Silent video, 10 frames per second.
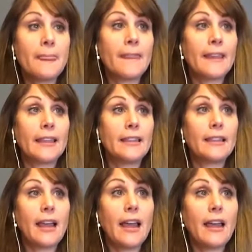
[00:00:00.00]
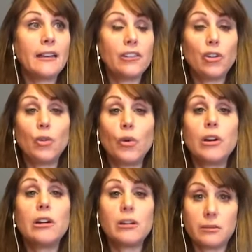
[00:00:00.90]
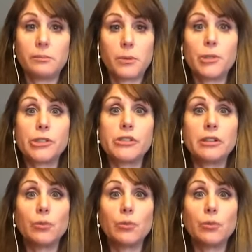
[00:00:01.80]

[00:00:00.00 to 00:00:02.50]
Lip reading: that your person